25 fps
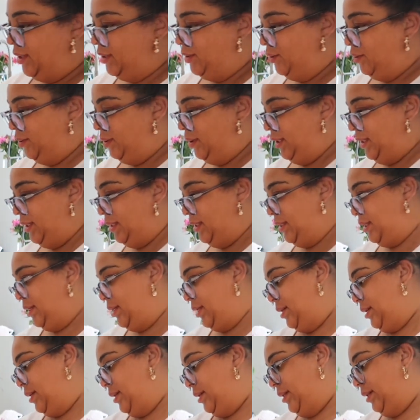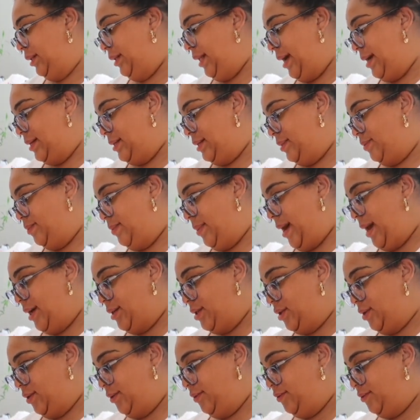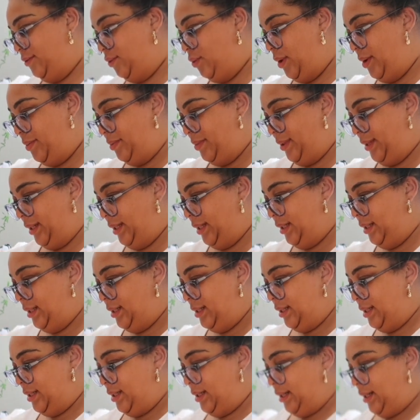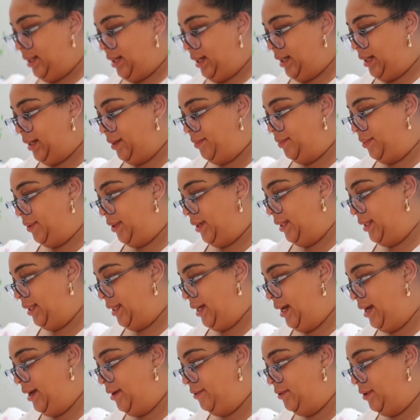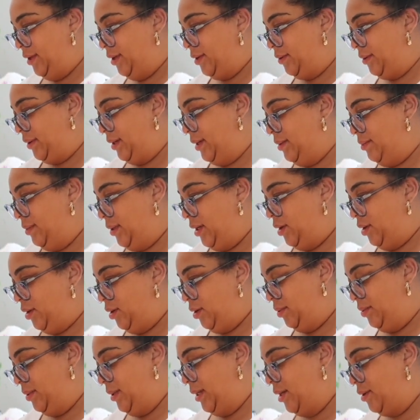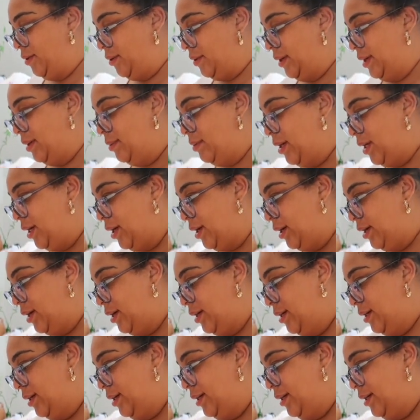I do this last batch of whipping, I can put in the heavy cream and it'll be creamier.